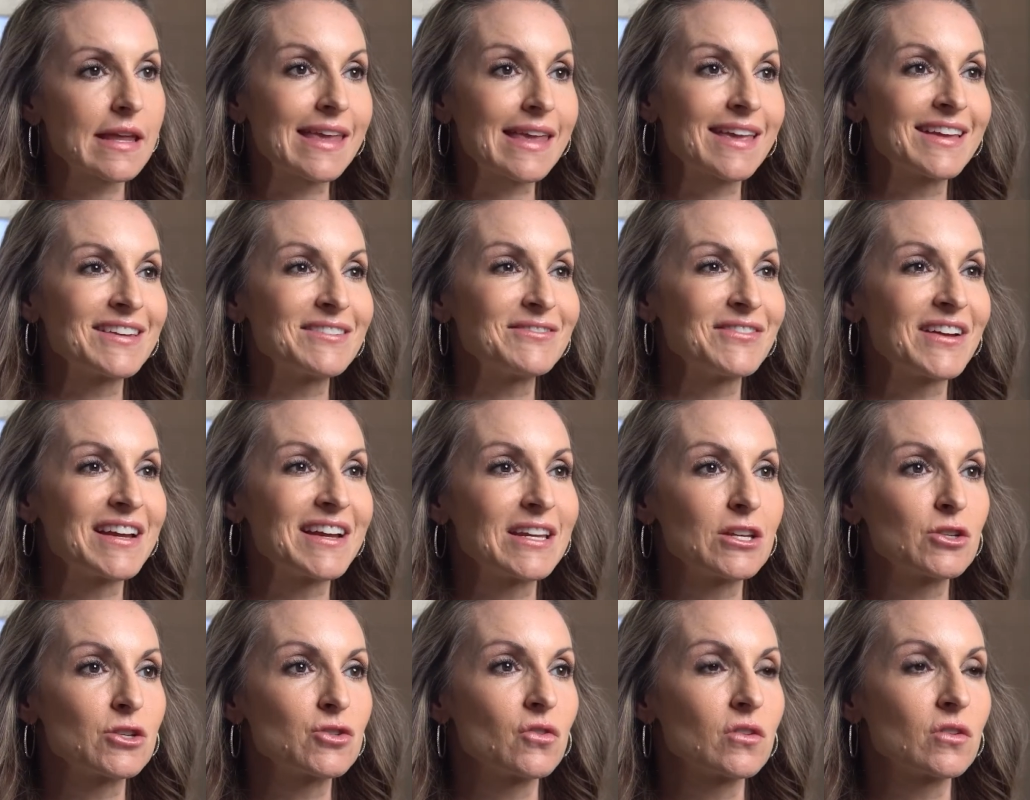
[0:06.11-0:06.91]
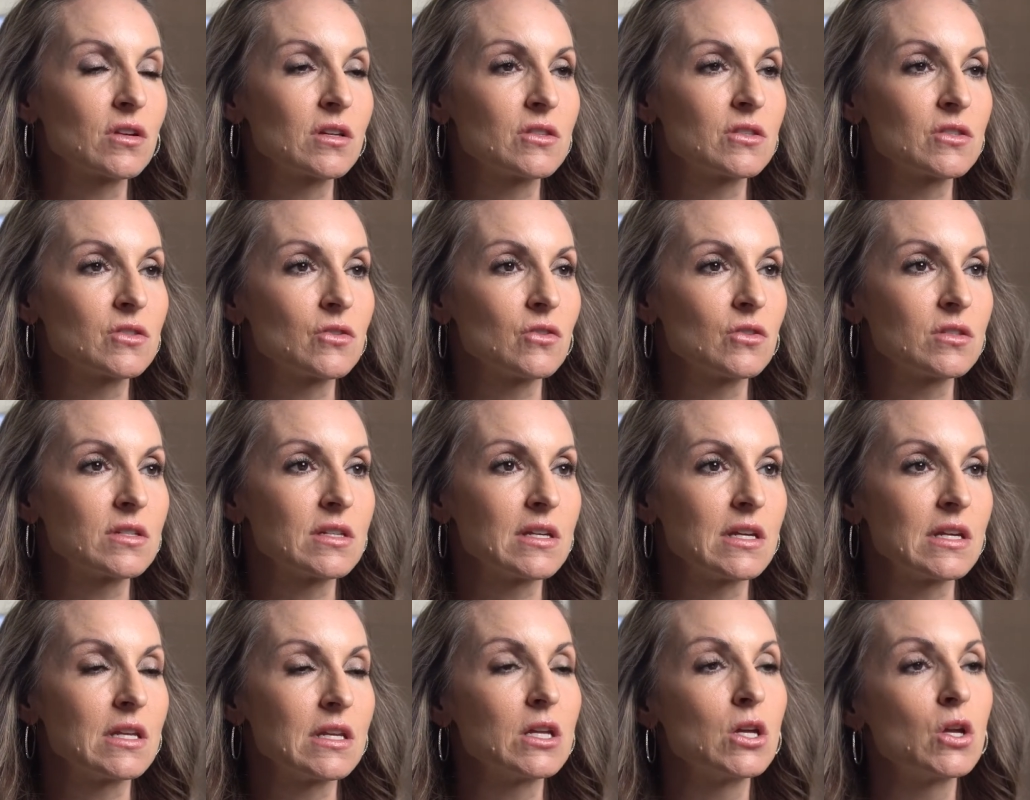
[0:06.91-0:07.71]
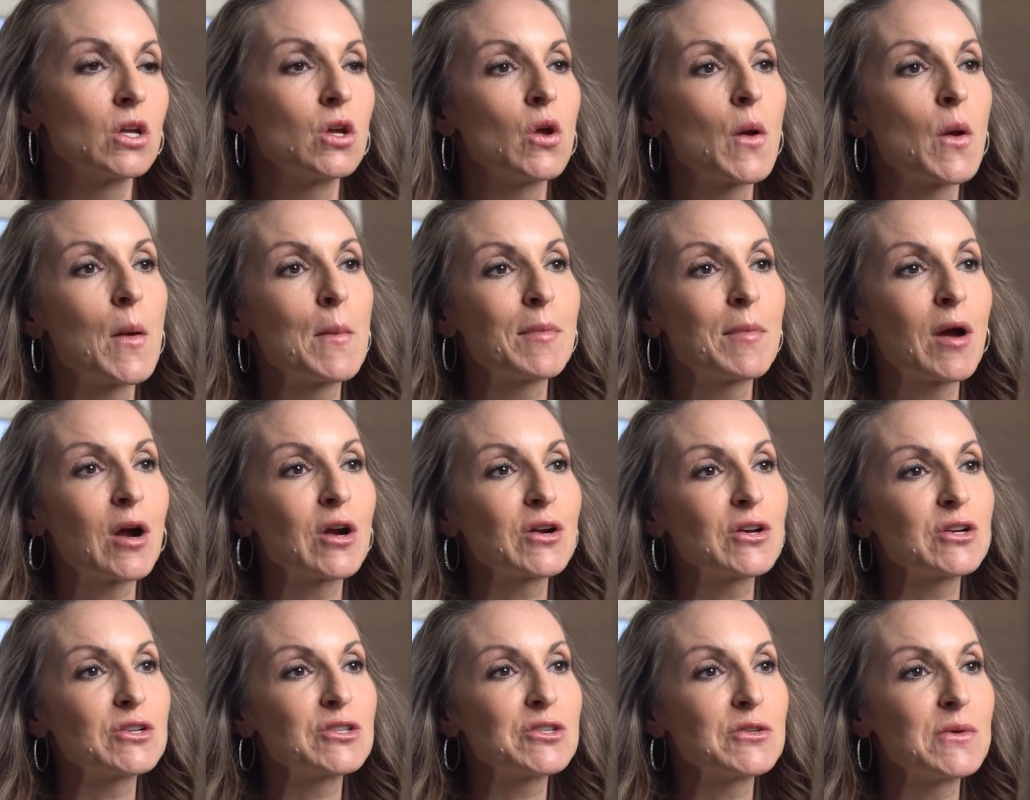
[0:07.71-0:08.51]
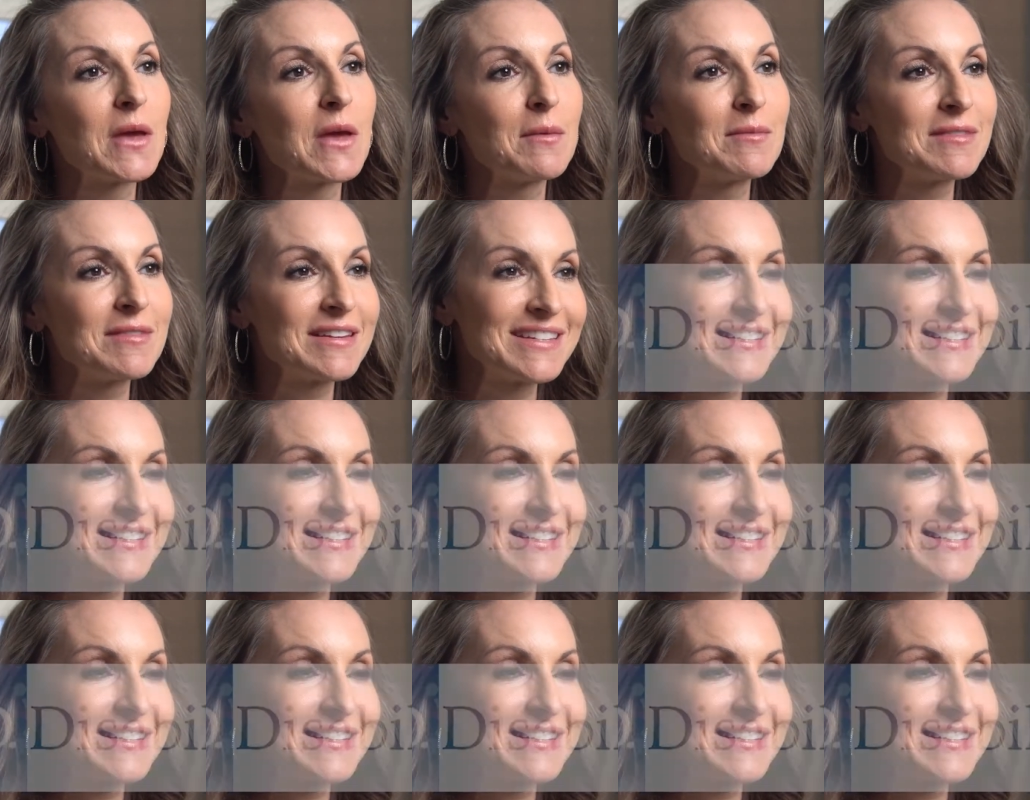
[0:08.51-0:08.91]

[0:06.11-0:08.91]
and financial consultant, partner to MD